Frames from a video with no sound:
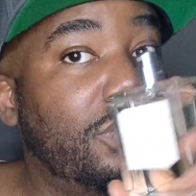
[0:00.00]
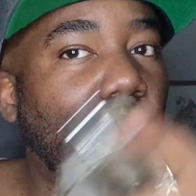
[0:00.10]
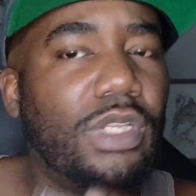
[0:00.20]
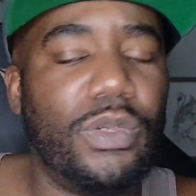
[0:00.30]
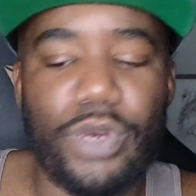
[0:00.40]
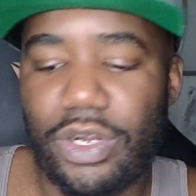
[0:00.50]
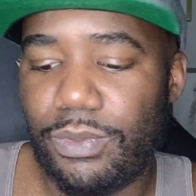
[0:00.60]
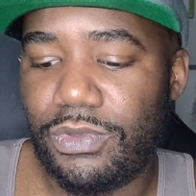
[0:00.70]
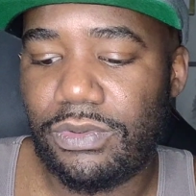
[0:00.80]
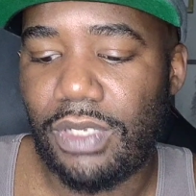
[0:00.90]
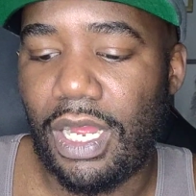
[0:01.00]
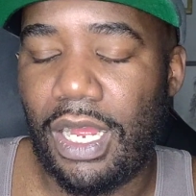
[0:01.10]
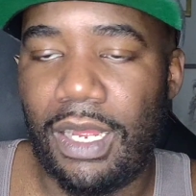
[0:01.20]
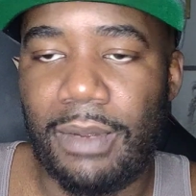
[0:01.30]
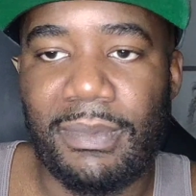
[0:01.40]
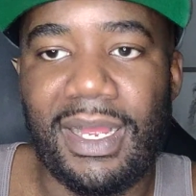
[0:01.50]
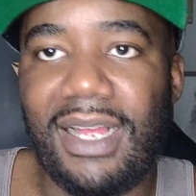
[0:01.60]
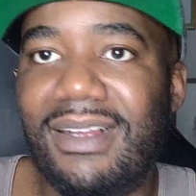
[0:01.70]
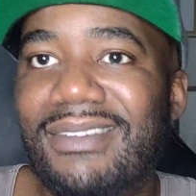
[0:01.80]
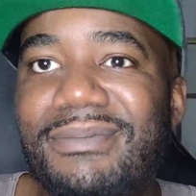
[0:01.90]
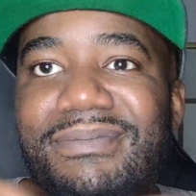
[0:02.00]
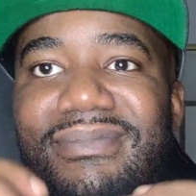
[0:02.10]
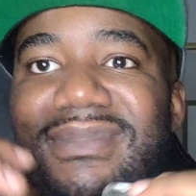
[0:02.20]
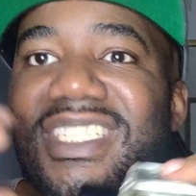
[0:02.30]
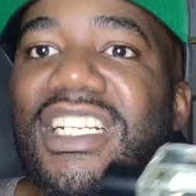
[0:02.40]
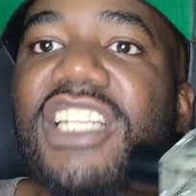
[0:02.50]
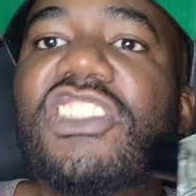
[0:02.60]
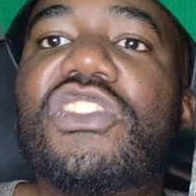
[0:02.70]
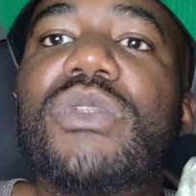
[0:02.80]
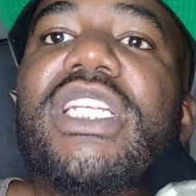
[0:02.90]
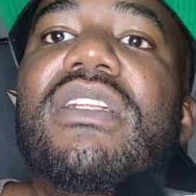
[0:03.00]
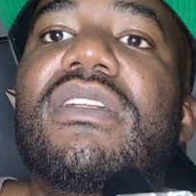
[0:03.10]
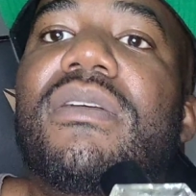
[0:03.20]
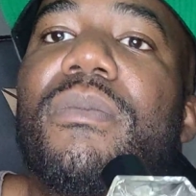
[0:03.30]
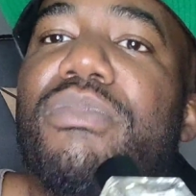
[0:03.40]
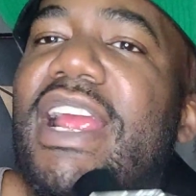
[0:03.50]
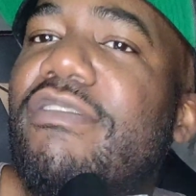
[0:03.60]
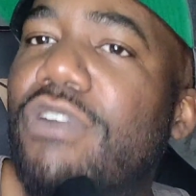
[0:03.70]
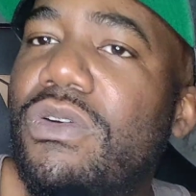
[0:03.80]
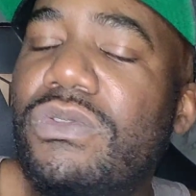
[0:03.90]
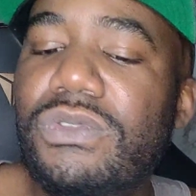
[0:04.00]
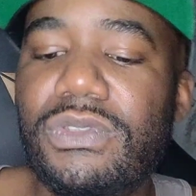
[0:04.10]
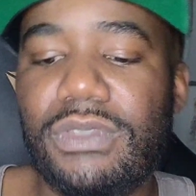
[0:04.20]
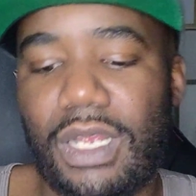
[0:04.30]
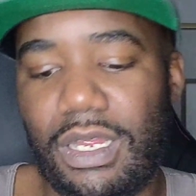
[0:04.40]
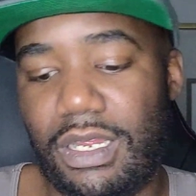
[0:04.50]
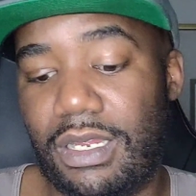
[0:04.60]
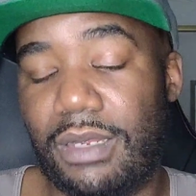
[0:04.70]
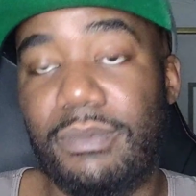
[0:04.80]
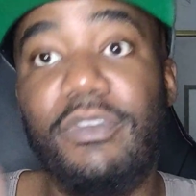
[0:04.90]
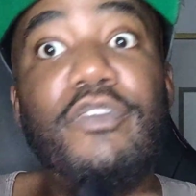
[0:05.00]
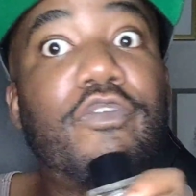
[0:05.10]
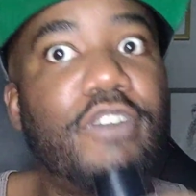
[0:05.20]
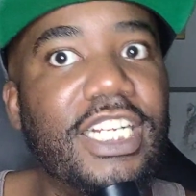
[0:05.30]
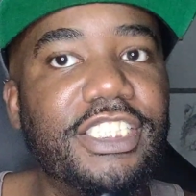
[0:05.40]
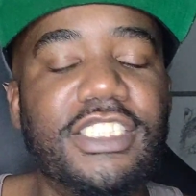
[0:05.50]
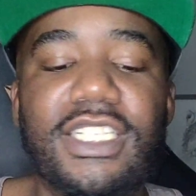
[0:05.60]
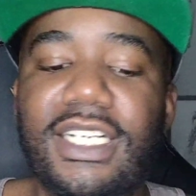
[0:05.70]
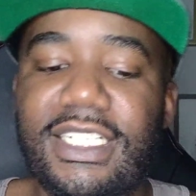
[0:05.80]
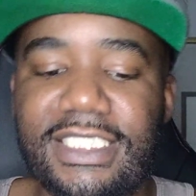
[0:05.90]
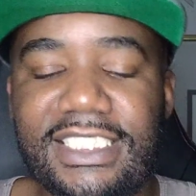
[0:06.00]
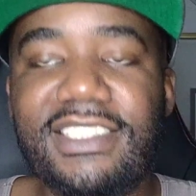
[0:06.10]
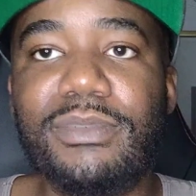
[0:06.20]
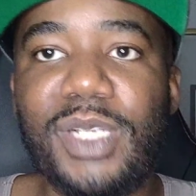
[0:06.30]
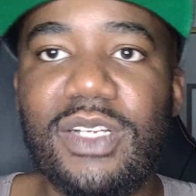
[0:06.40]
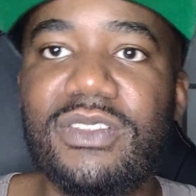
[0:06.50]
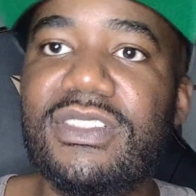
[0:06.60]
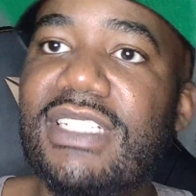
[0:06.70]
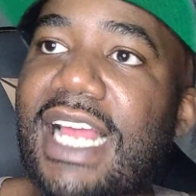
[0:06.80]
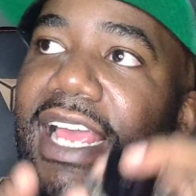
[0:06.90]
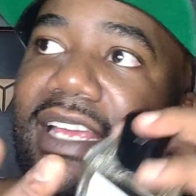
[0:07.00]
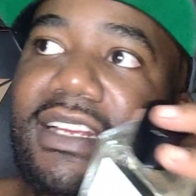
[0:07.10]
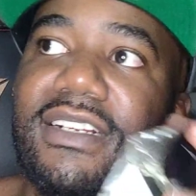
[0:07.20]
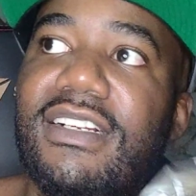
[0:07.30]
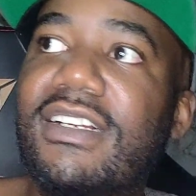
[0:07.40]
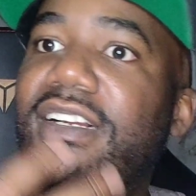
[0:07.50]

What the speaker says: Totally wearable. A sweet, bright rose. Fresh. This smells like